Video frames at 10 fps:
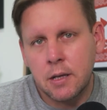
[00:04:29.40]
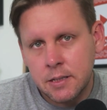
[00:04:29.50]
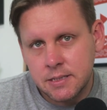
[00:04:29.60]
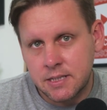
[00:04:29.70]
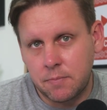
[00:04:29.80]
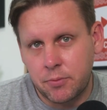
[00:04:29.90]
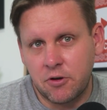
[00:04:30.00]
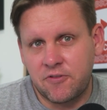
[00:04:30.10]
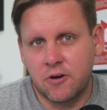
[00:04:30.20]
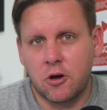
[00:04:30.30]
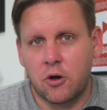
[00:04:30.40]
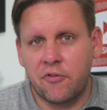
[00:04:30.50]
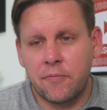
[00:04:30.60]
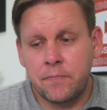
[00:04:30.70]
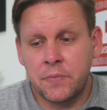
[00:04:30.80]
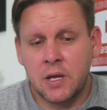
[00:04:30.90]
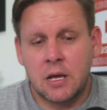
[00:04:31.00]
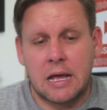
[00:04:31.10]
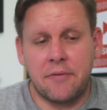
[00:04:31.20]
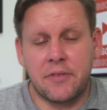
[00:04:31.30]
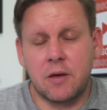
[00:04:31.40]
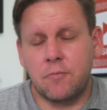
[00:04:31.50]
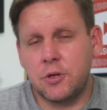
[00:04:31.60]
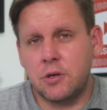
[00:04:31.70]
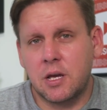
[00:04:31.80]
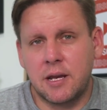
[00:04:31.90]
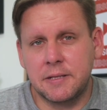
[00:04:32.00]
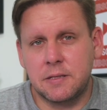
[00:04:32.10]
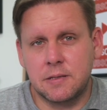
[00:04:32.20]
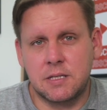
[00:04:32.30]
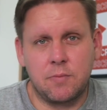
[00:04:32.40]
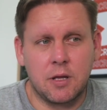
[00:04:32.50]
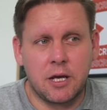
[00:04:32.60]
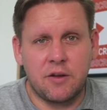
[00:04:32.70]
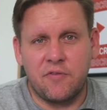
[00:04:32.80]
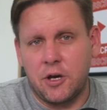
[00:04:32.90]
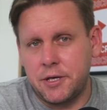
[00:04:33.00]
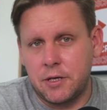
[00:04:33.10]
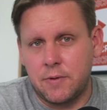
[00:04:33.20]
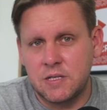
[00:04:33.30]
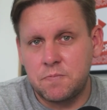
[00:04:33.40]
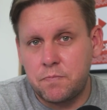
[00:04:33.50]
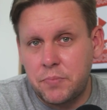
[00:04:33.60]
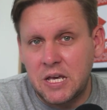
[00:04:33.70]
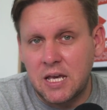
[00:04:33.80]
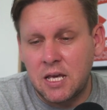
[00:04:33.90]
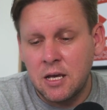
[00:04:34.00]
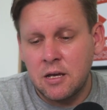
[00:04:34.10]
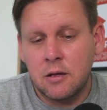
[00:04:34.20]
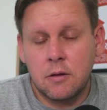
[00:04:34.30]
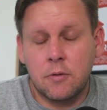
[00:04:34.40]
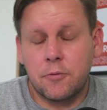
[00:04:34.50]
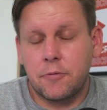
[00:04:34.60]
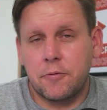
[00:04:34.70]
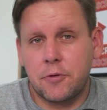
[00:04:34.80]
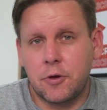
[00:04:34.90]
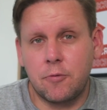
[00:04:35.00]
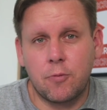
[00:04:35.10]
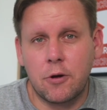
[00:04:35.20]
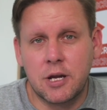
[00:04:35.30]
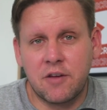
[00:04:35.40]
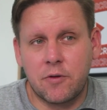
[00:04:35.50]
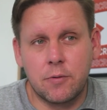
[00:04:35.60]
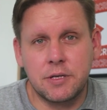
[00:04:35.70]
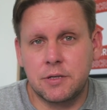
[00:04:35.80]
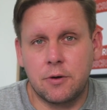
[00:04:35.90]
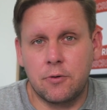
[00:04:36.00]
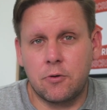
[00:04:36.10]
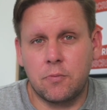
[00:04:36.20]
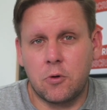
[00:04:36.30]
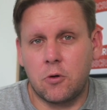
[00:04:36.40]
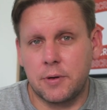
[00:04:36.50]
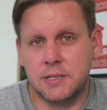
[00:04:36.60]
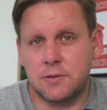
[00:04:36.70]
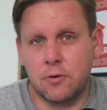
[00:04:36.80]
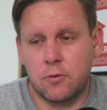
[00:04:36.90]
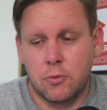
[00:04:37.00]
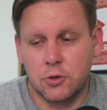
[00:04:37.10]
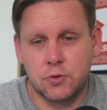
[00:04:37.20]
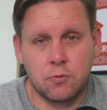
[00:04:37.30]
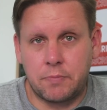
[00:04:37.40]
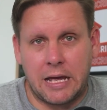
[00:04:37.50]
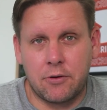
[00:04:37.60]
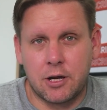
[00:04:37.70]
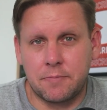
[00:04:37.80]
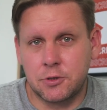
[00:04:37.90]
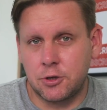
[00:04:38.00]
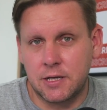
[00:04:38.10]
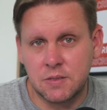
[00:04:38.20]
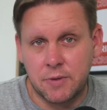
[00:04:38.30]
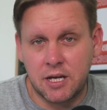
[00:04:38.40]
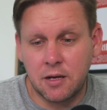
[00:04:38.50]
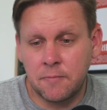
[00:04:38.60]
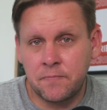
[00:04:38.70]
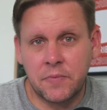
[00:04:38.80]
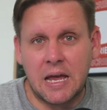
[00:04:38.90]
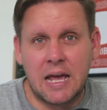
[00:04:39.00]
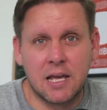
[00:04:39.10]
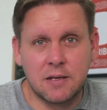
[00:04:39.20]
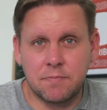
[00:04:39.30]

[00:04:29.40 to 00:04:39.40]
Set both to off. And then when you connect to the simulator via USB, you won't have your internal or external module powered up transmitting, A,